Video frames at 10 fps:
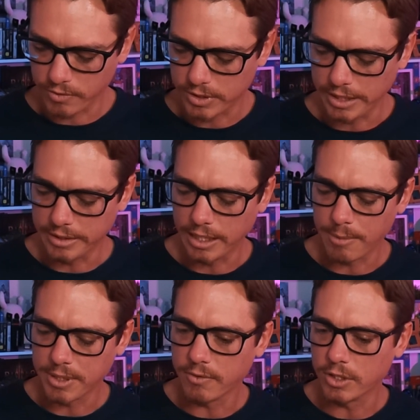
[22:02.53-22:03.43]
I've cleaned that
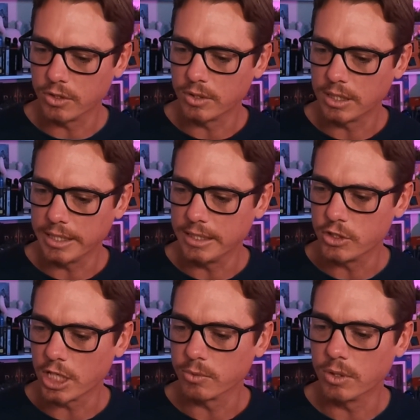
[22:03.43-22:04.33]
up, give it a good clean in
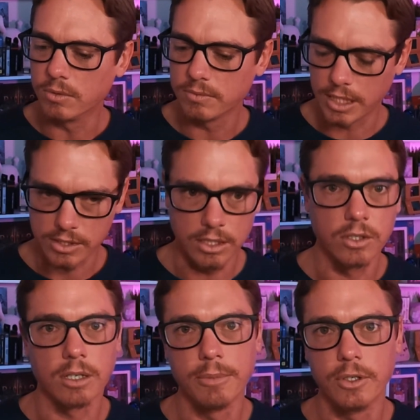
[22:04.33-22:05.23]
general, that's going to
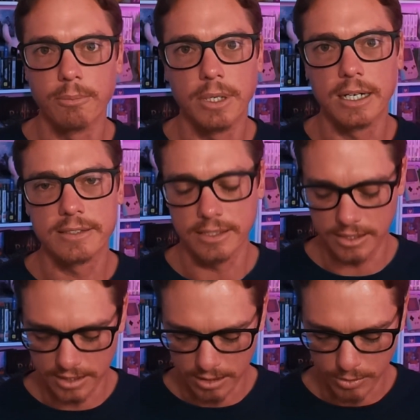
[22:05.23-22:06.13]
look $1 million
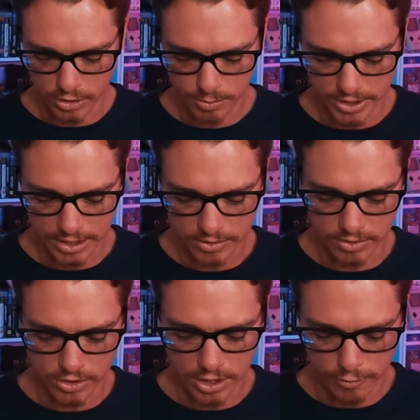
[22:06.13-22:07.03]
in a box protector
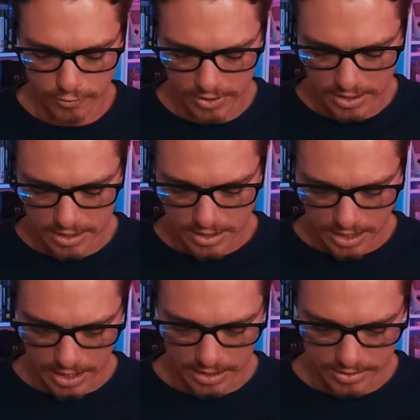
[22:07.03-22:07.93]
on the shelf.
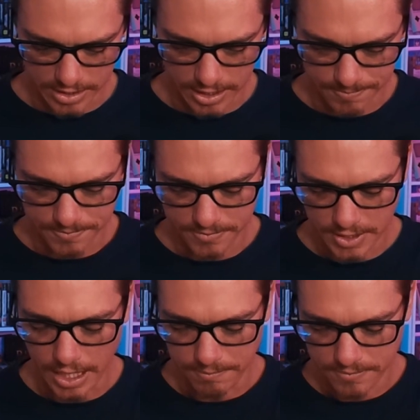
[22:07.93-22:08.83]
And
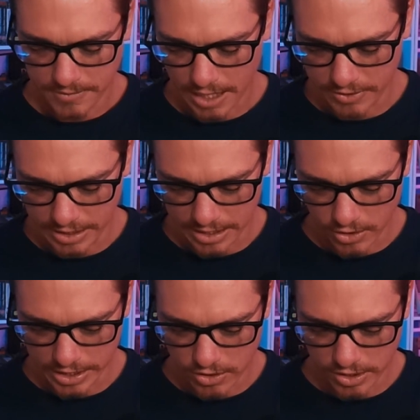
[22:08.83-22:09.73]
yeah, having that
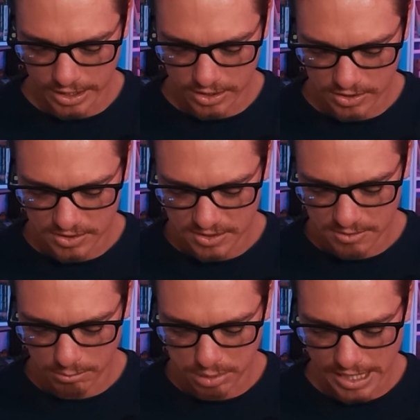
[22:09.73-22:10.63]
iconic
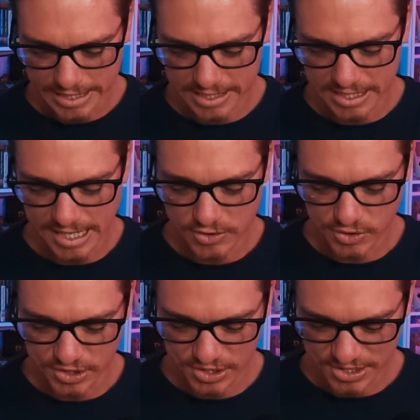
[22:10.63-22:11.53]
black
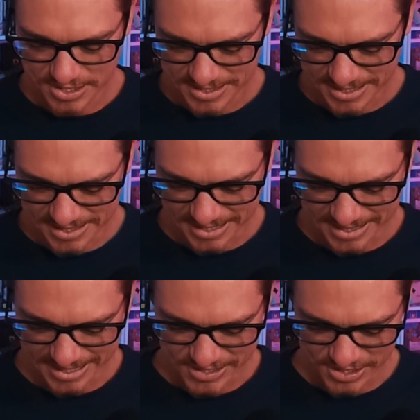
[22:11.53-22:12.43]
cartridge in the
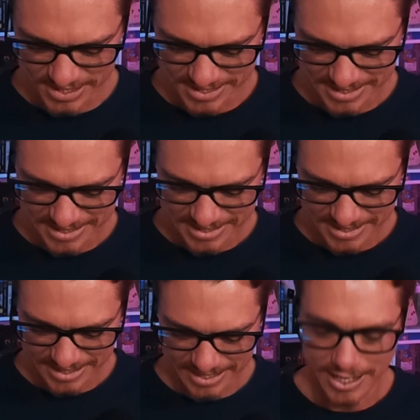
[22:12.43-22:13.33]
collection,
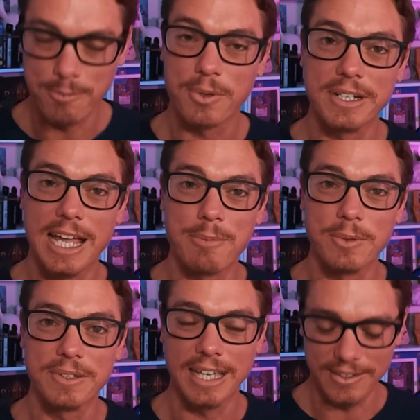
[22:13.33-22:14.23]
I'm pretty happy
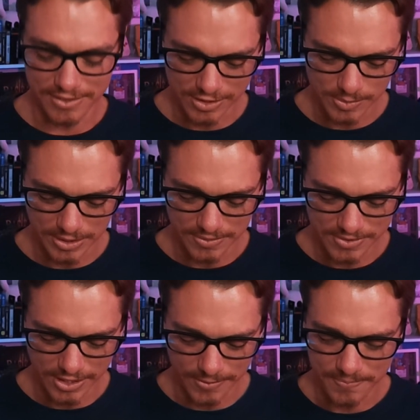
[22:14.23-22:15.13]
with that as well.
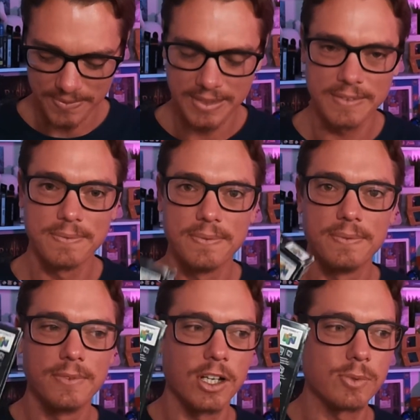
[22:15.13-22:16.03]
So
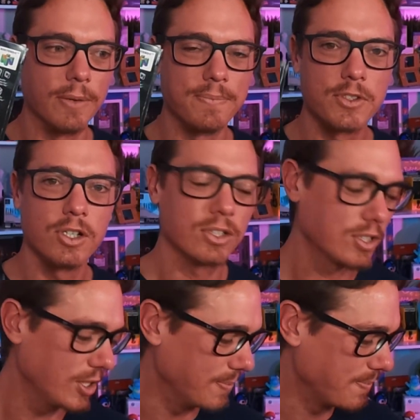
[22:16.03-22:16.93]
nice one, Turok
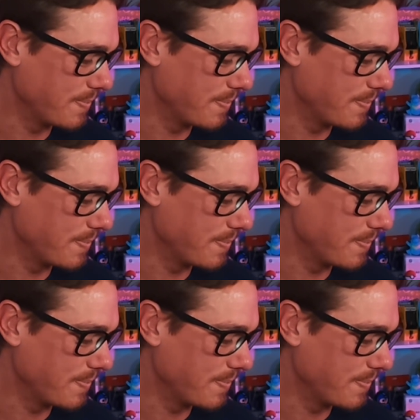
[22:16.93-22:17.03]
2.